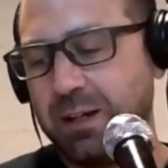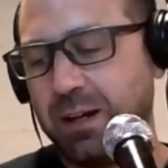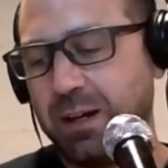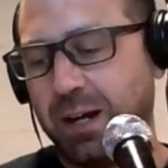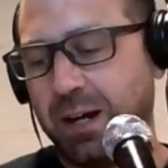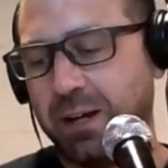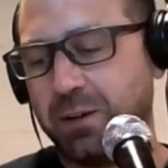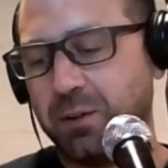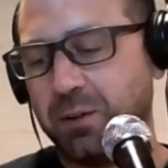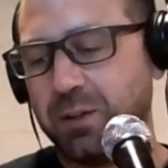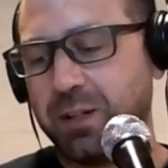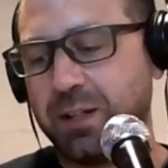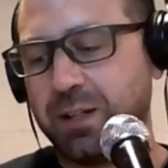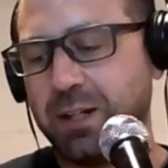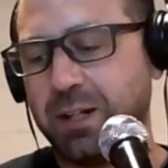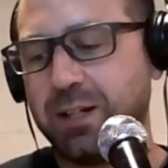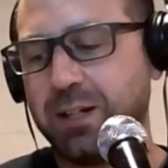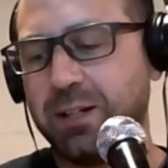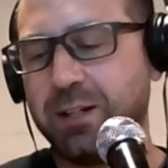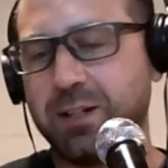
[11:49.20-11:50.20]
I only
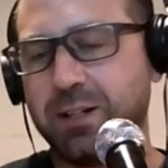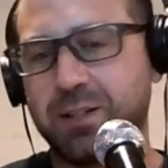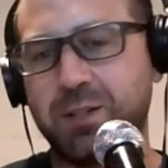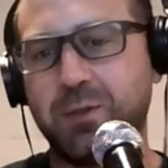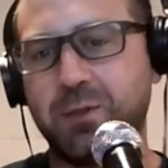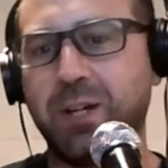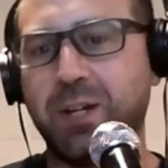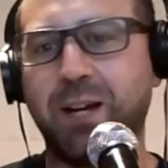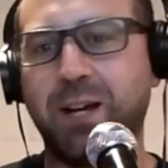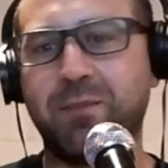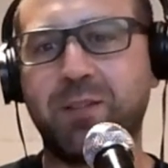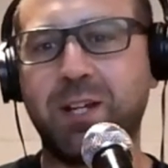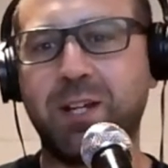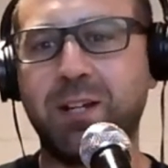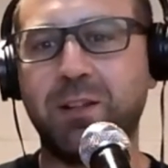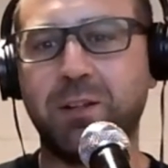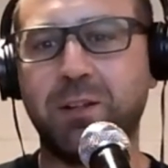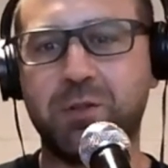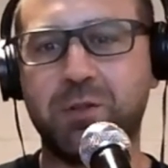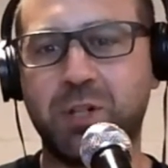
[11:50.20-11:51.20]
needed a 2.5
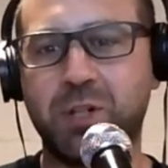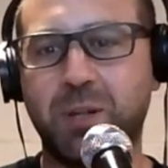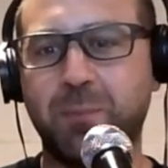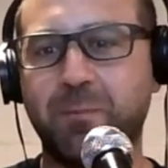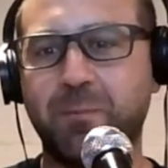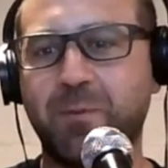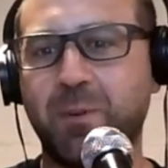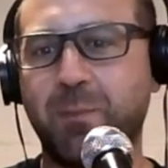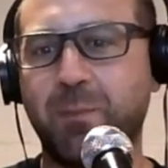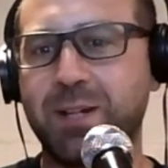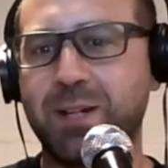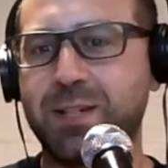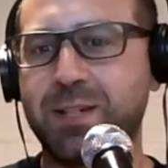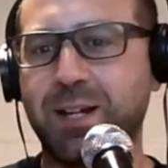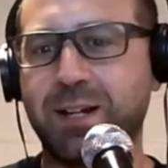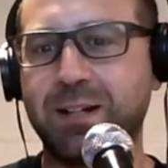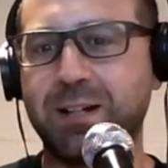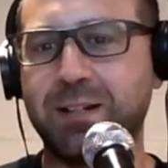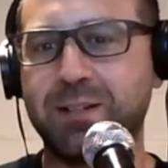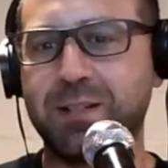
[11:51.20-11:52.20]
kilo jump from my
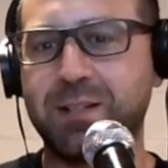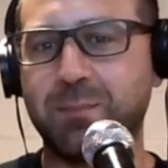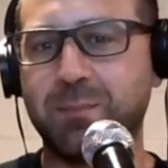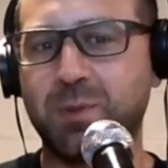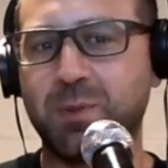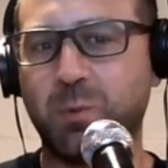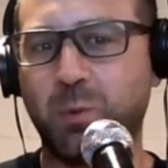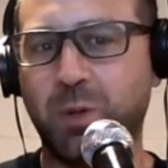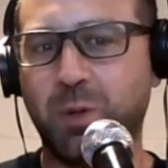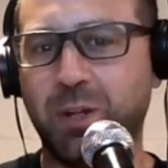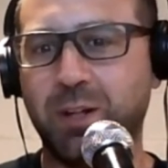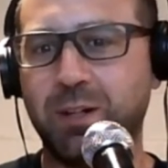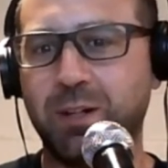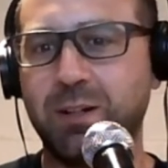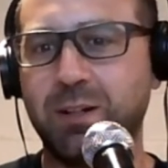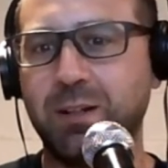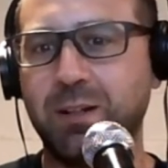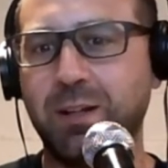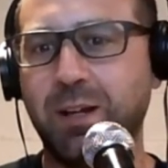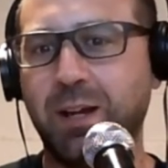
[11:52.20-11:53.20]
second attempt to
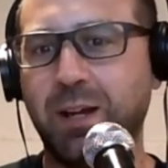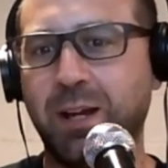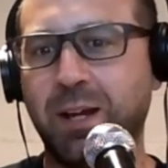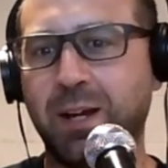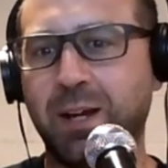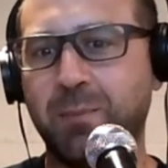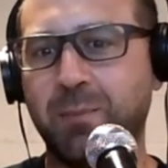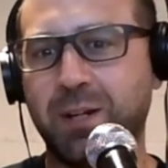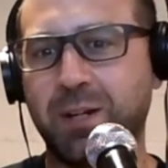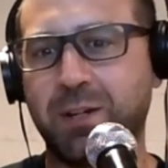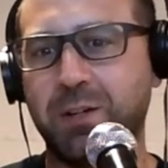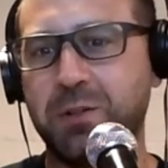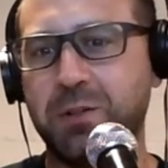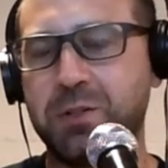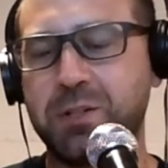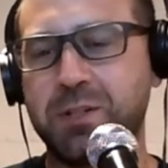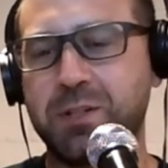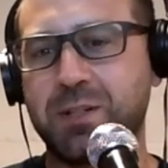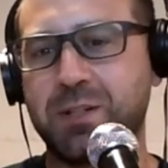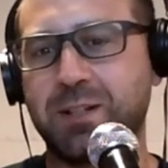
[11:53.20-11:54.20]
win. And my
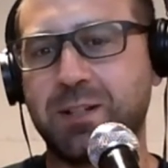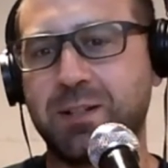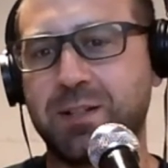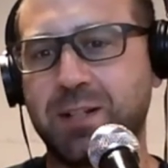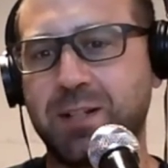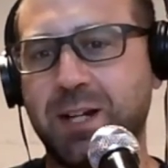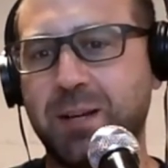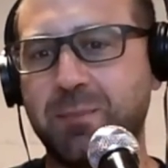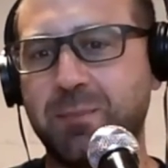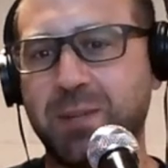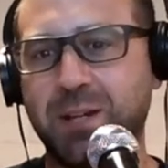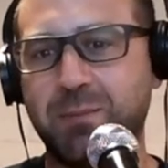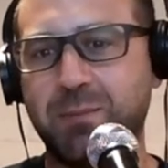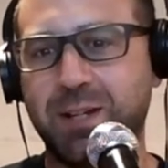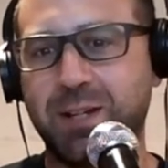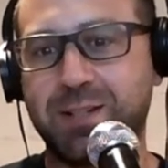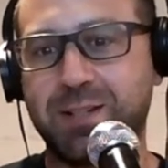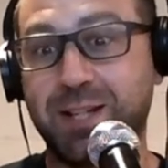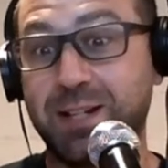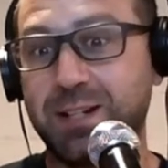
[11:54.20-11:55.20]
coaches at the time gave me
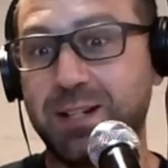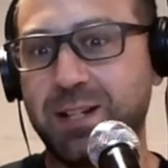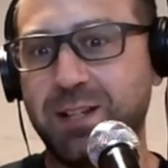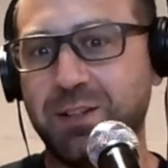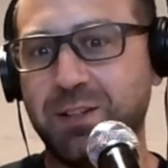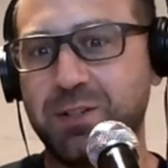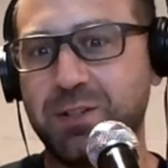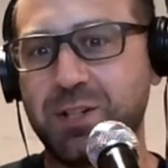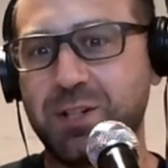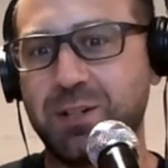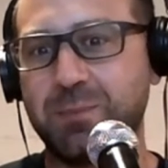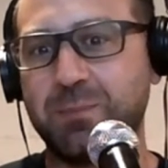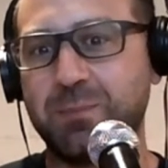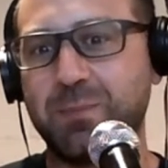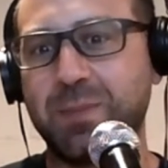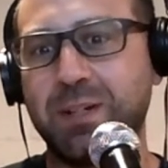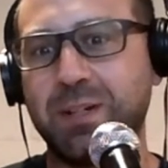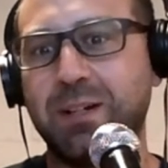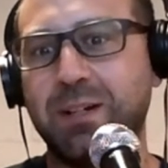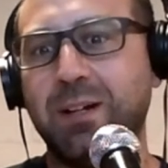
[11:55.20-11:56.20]
a 10 kilo jump,
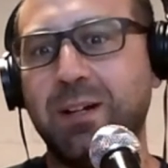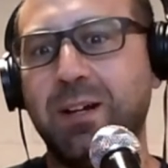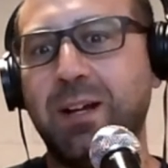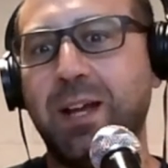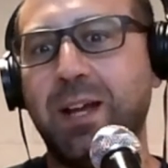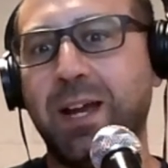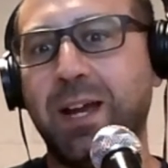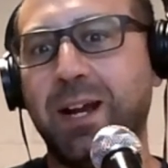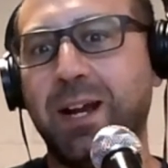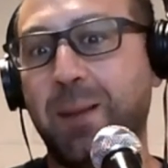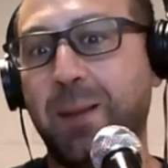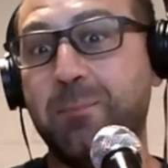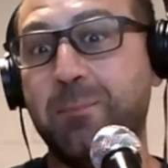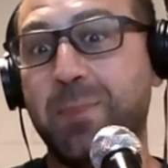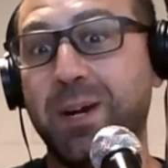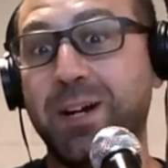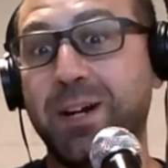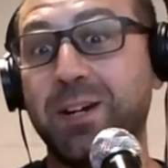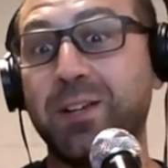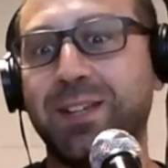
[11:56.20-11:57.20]
and I
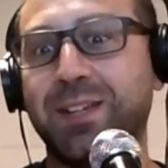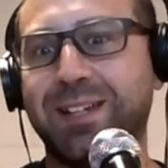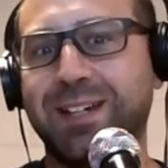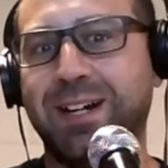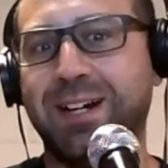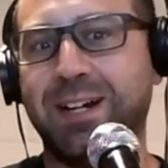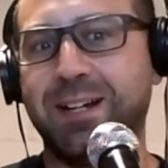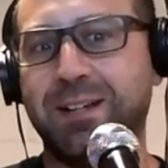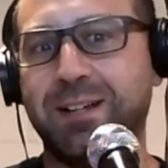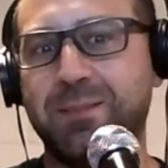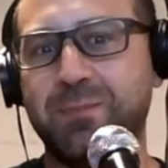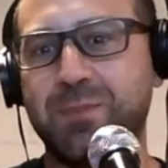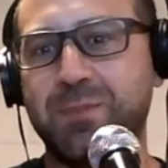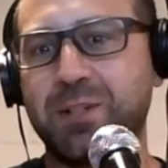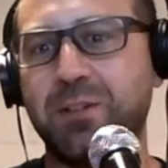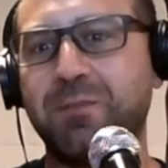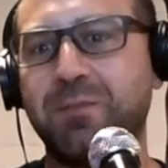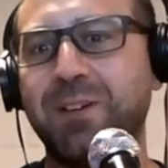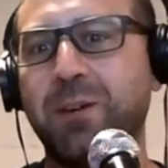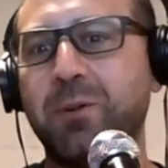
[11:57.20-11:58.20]
barely got it.
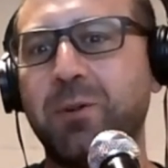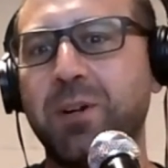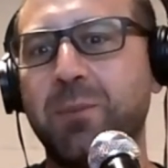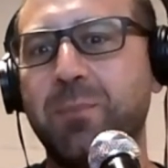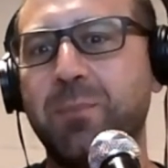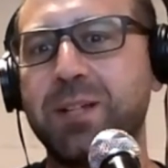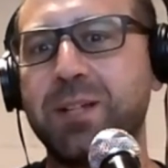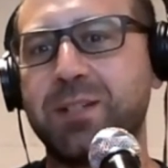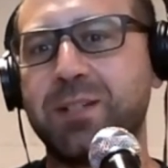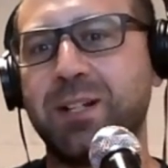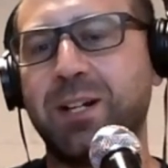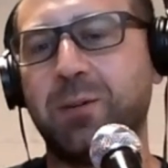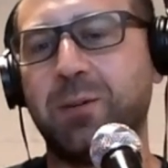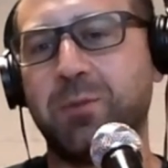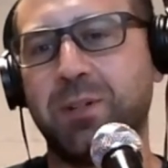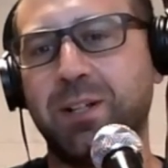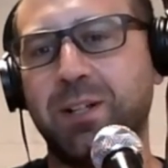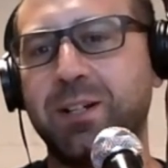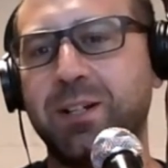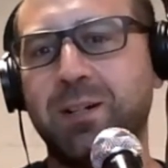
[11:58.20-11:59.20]
So if I would have missed it, I
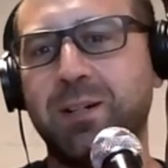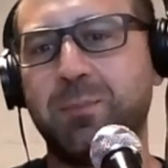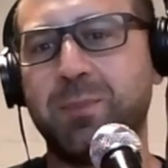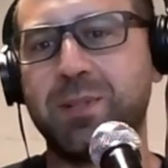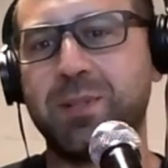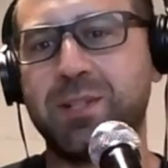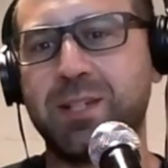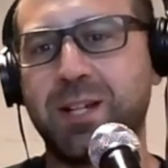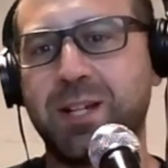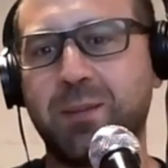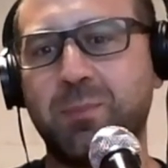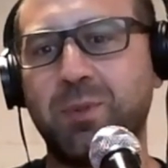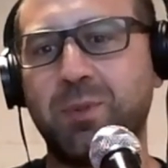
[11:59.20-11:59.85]
would have ended up in 2nd